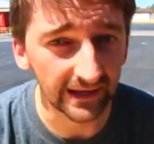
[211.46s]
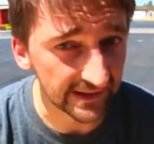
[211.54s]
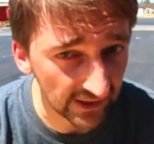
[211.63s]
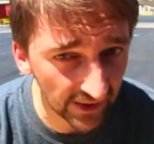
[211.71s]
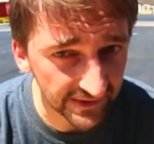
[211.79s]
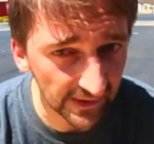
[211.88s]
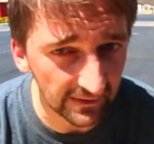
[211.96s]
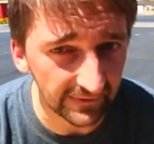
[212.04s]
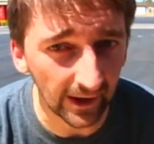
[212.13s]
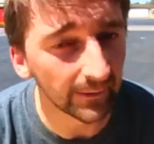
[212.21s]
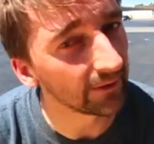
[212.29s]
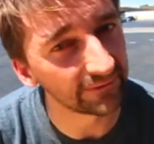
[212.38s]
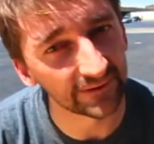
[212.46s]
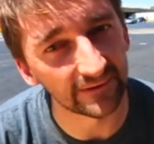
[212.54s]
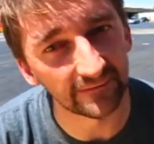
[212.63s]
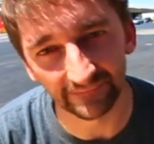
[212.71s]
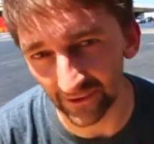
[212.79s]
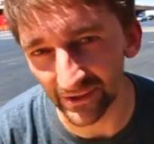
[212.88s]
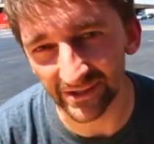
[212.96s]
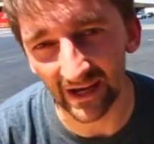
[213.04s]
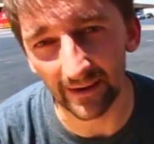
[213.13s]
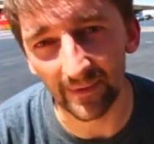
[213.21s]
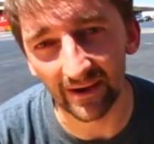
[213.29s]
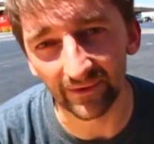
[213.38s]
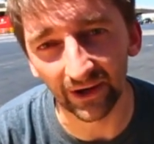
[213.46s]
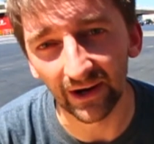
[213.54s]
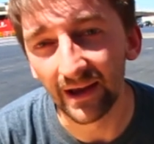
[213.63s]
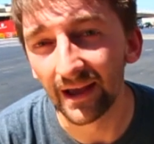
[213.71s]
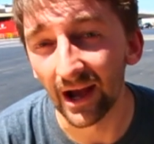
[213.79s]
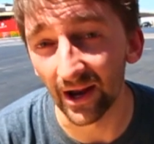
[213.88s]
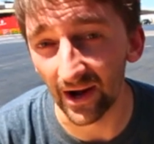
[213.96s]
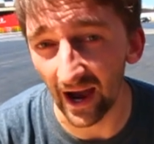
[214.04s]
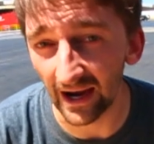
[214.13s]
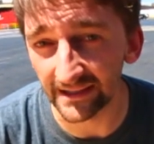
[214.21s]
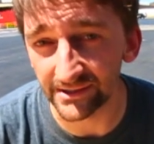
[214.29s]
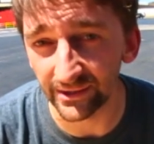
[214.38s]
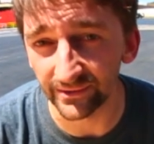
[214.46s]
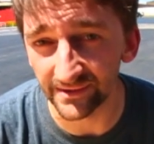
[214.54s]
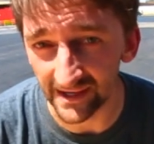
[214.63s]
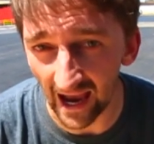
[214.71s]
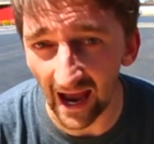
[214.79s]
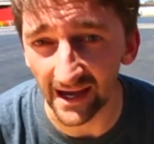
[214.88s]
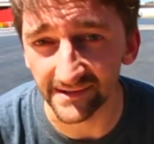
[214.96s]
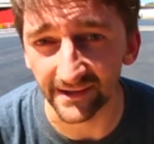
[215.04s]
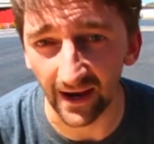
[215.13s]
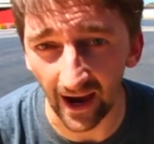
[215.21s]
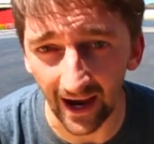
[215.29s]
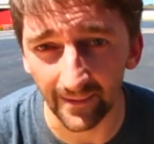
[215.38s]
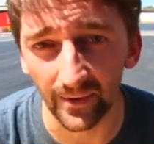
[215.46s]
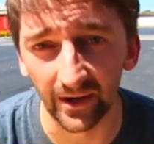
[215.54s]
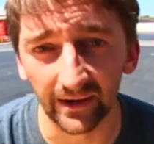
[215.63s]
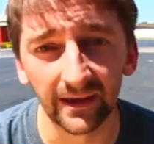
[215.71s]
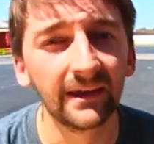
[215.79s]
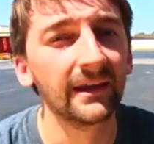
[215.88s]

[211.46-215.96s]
It's also available for the first time ever on iTunes as an iBook.